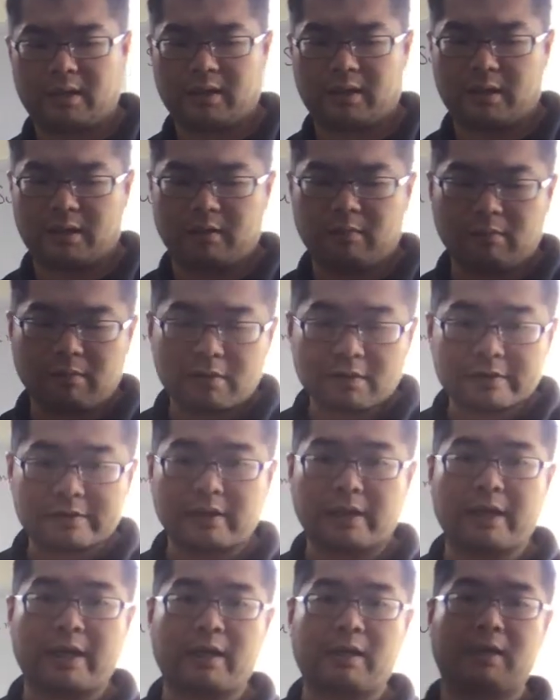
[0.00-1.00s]
it works
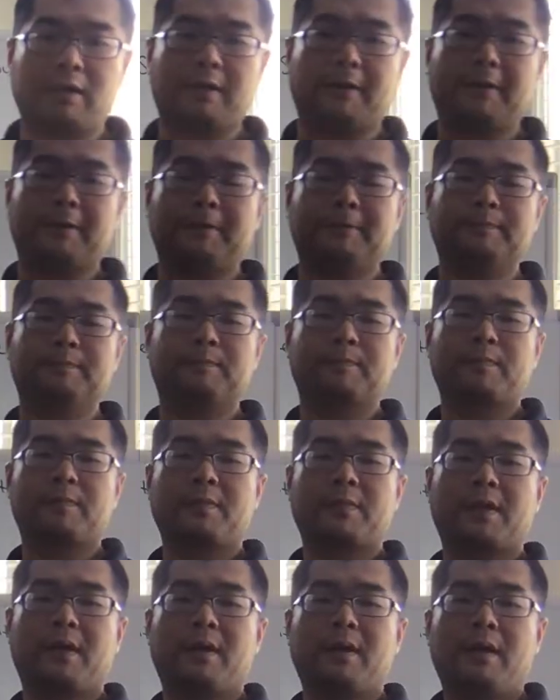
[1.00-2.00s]
like
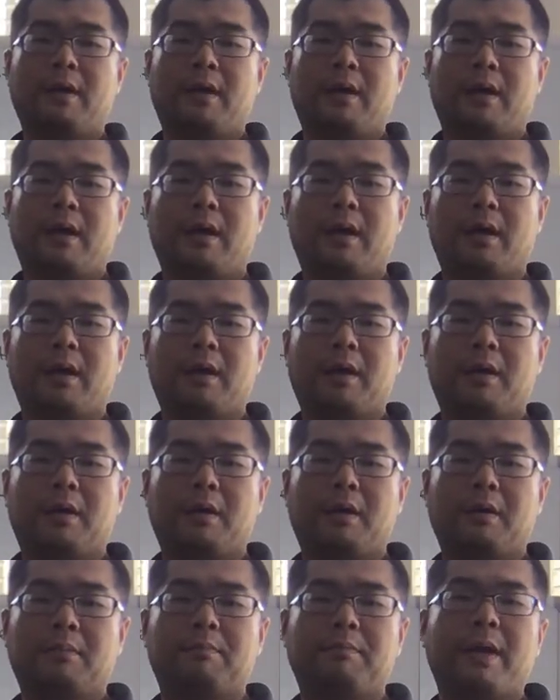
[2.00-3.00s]

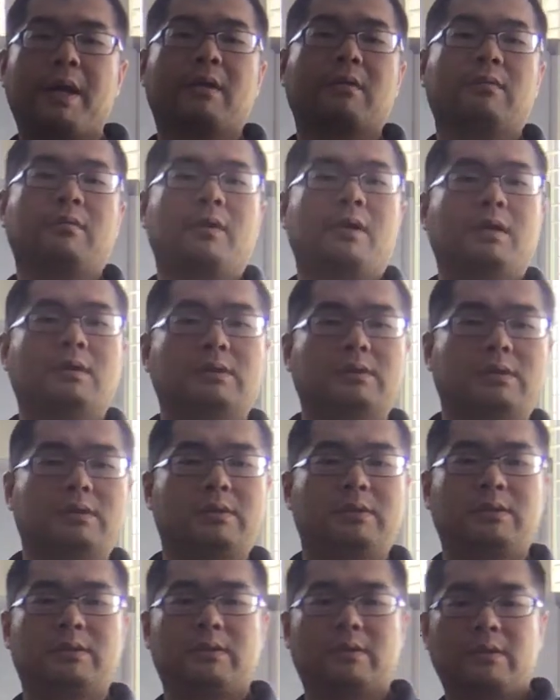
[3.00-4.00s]
a background
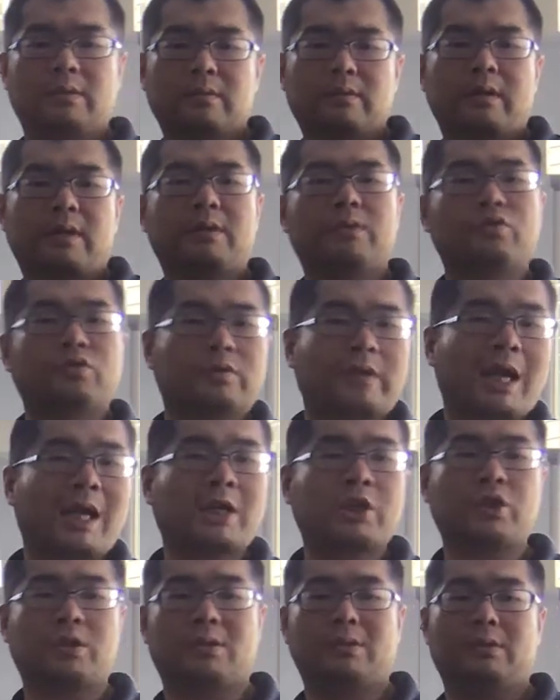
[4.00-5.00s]

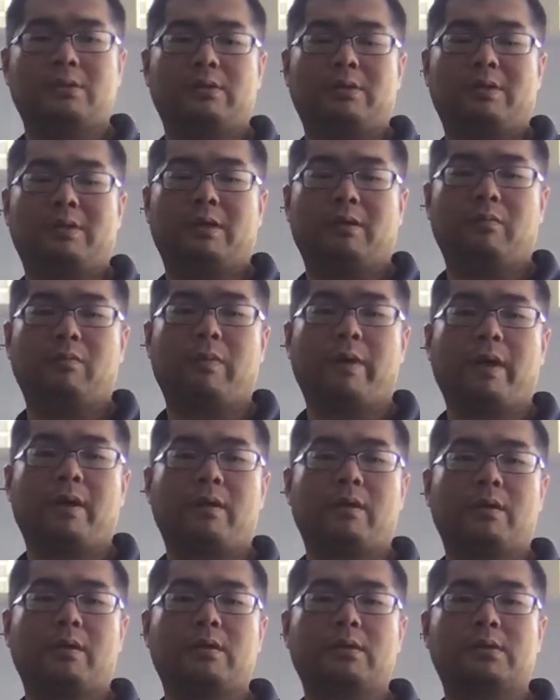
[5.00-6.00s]
introduction,
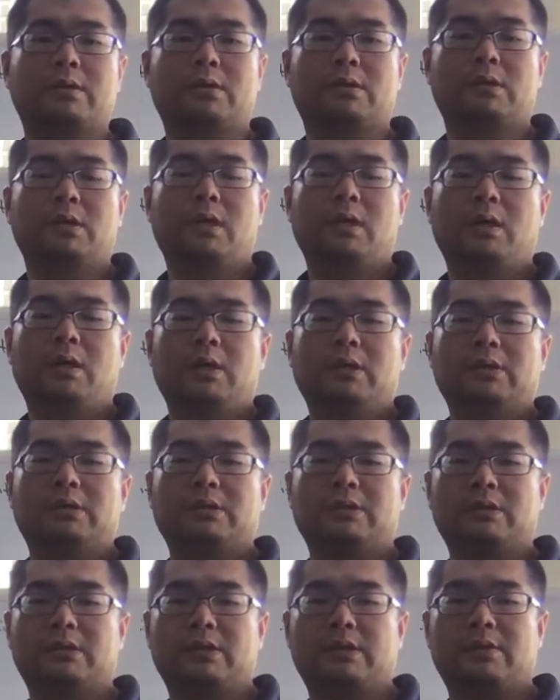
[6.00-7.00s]
where is
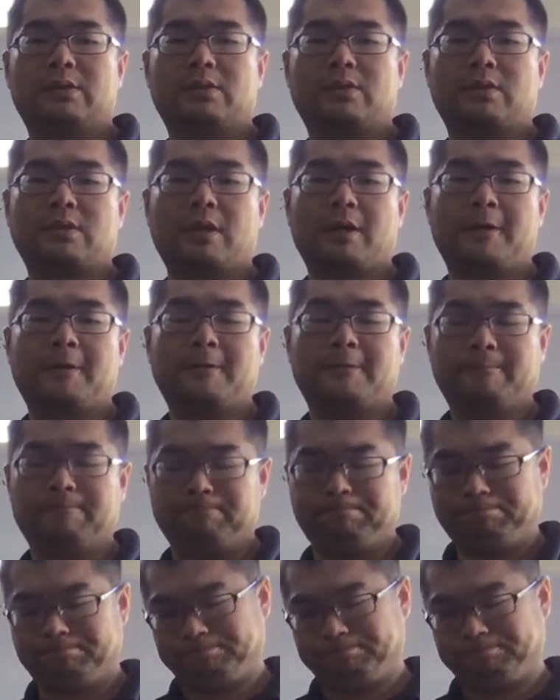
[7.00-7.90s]
this, the